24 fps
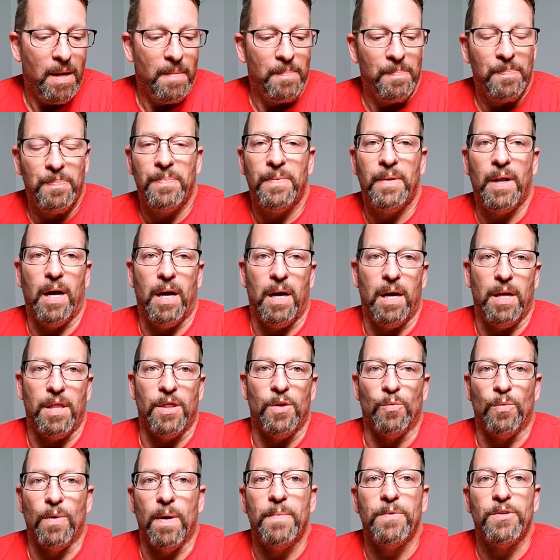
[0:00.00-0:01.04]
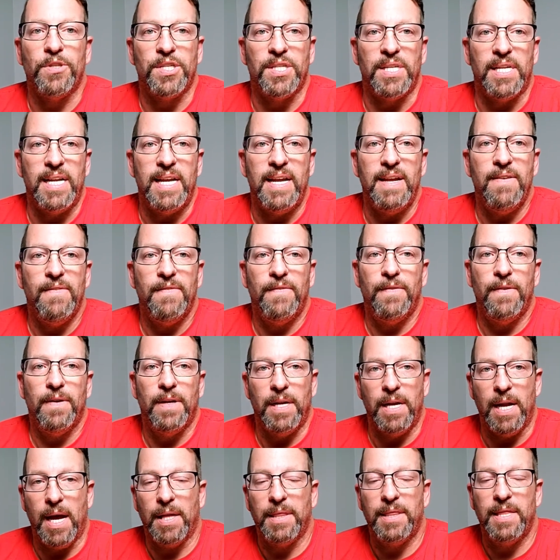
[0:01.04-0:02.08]
The rubber sleeve,
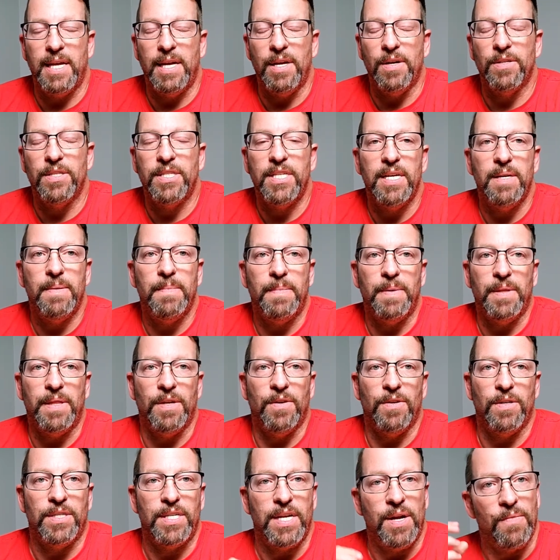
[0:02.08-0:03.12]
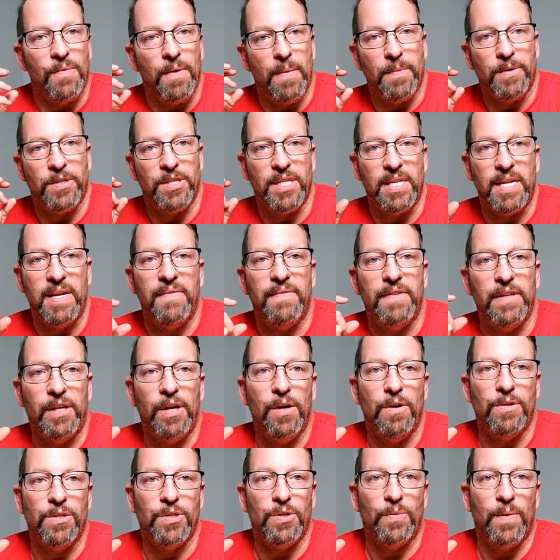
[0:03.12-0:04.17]
not the ear tip, but there is a rubber sleeve that
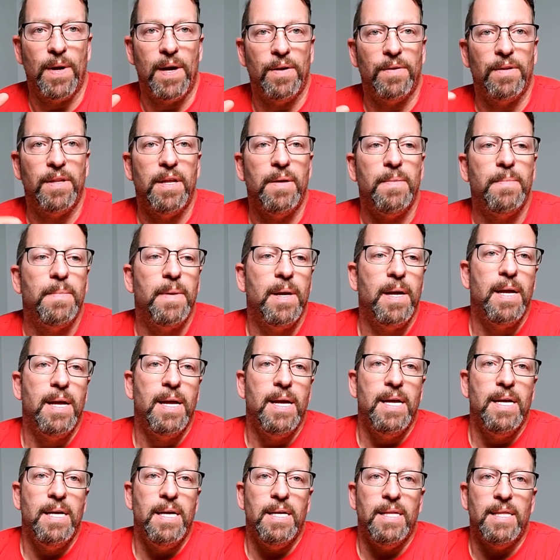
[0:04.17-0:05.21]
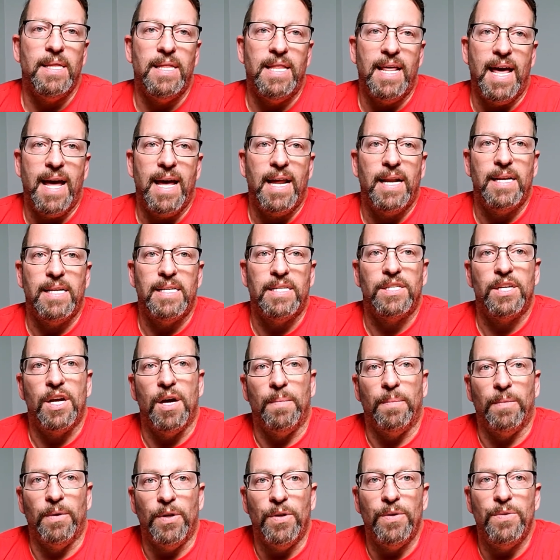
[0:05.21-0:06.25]
goes around them. That has come
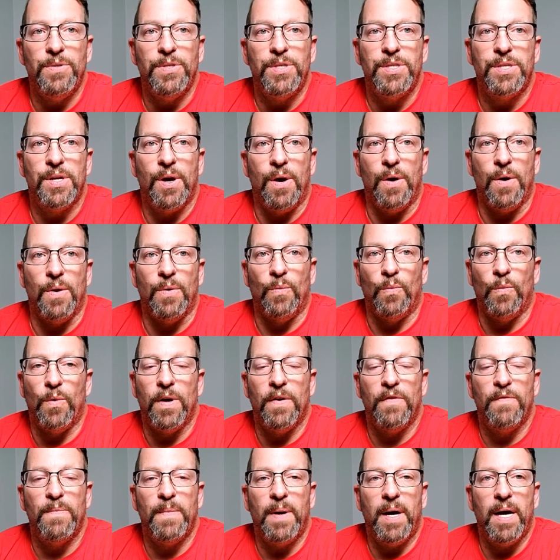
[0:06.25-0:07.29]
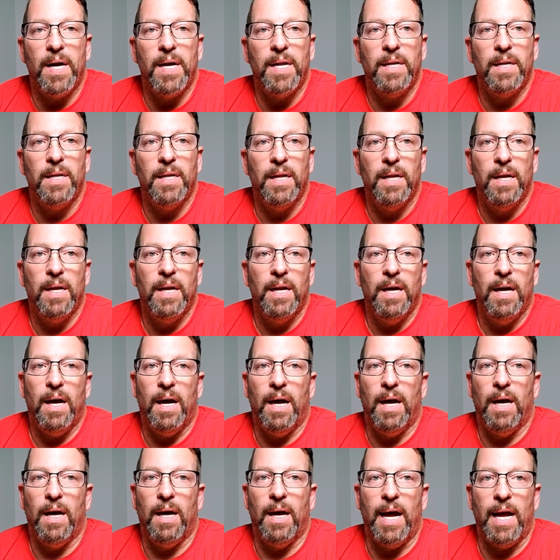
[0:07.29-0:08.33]
loose on one of mine.
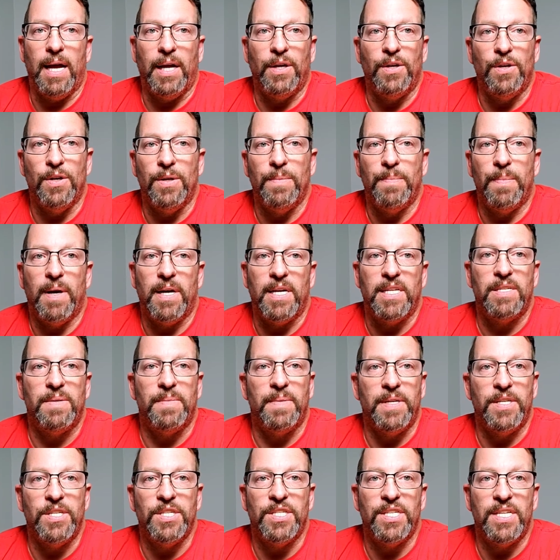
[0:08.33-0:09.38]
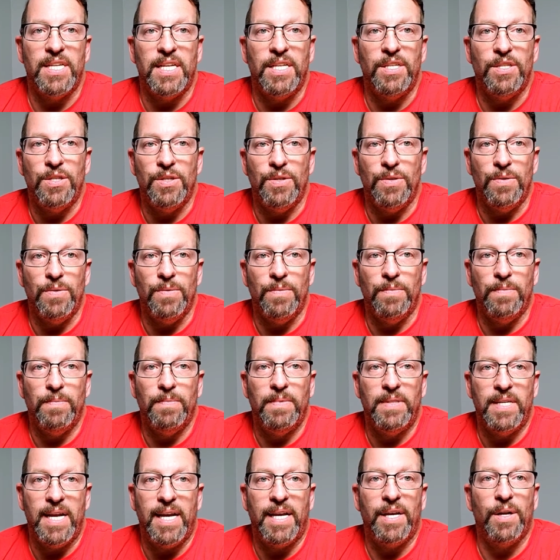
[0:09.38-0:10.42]
I could possibly just need to
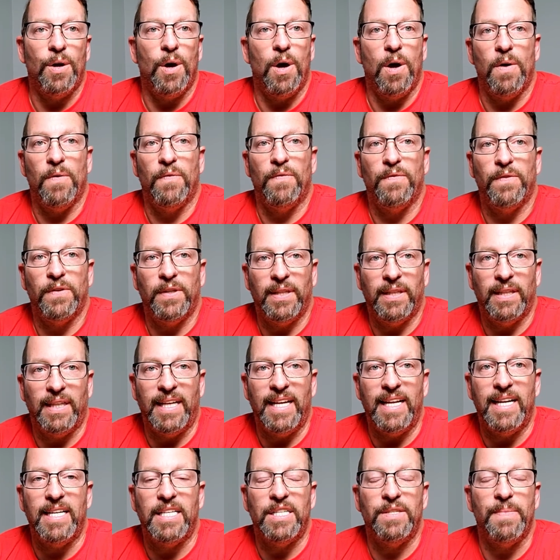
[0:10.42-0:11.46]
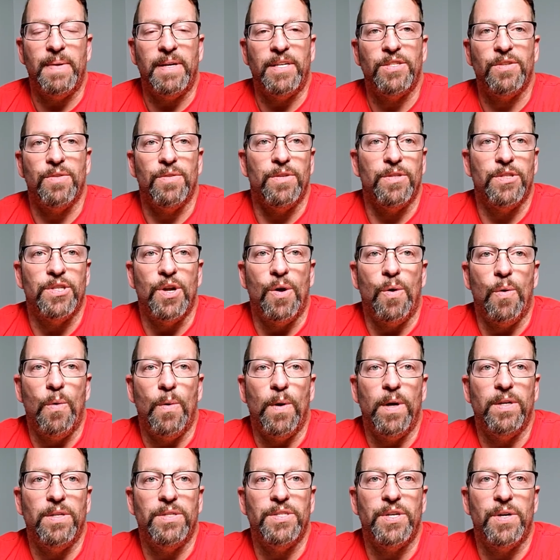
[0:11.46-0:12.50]
take it off, clean it to make sure there's no
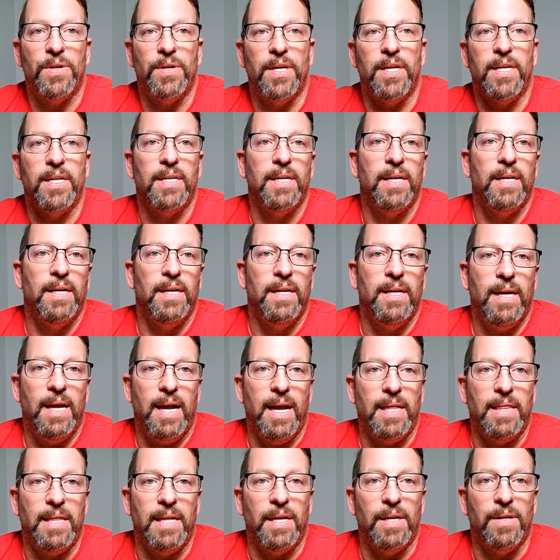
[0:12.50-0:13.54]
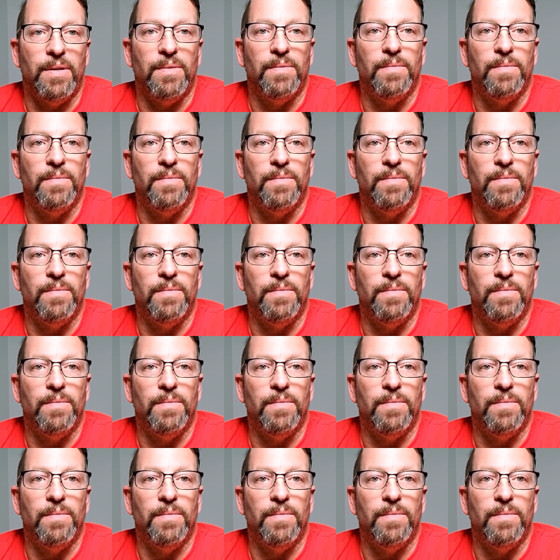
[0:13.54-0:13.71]
oils on it, and then